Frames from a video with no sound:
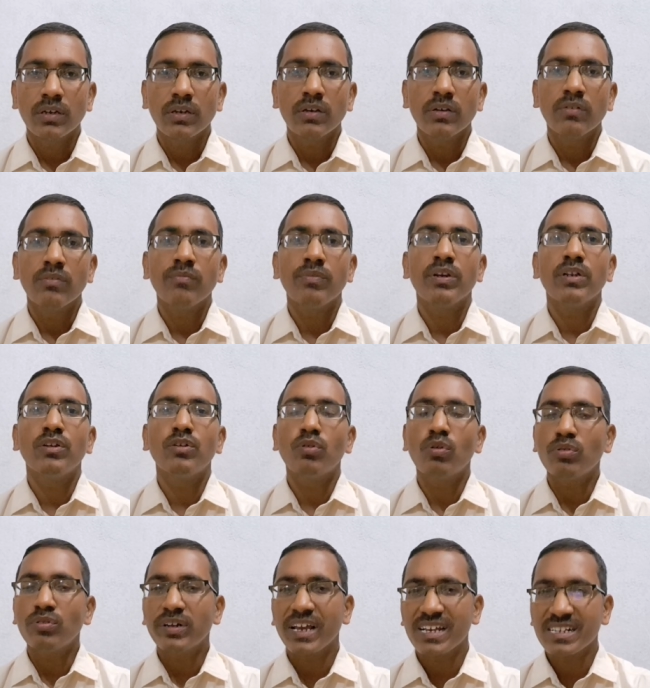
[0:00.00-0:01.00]
we don't
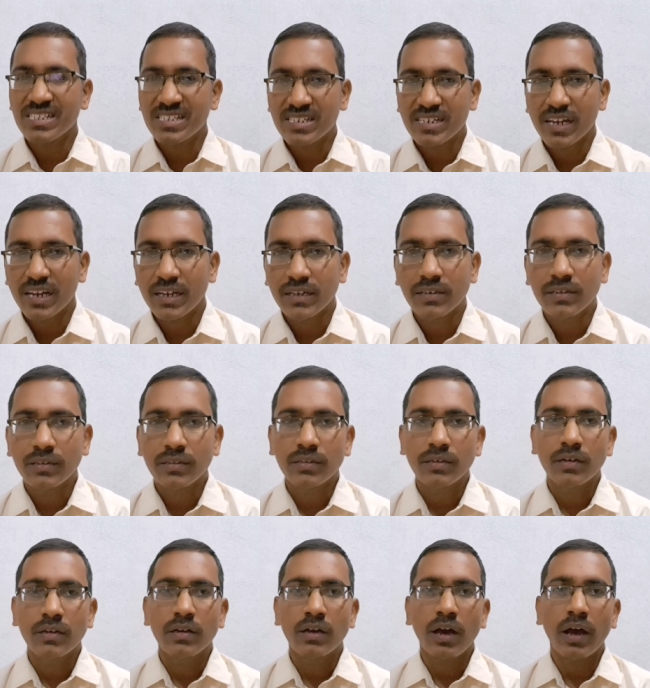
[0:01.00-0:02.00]
hesitate,
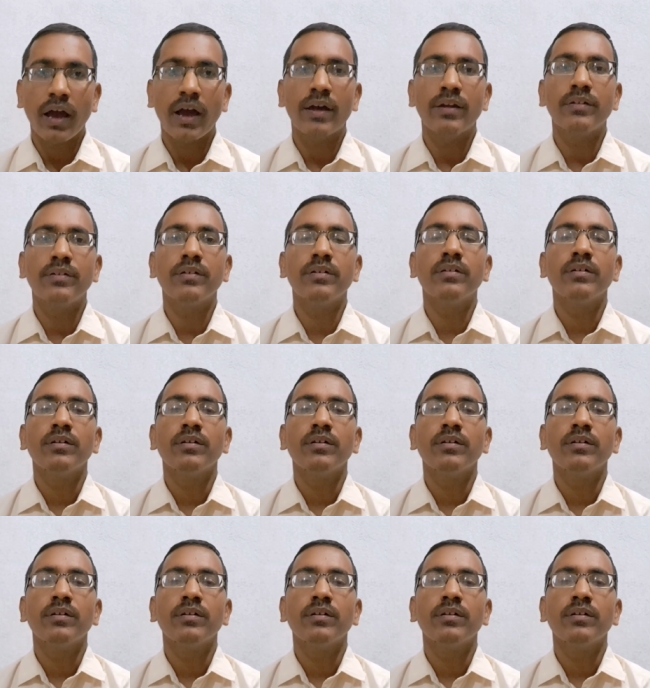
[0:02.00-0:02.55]
and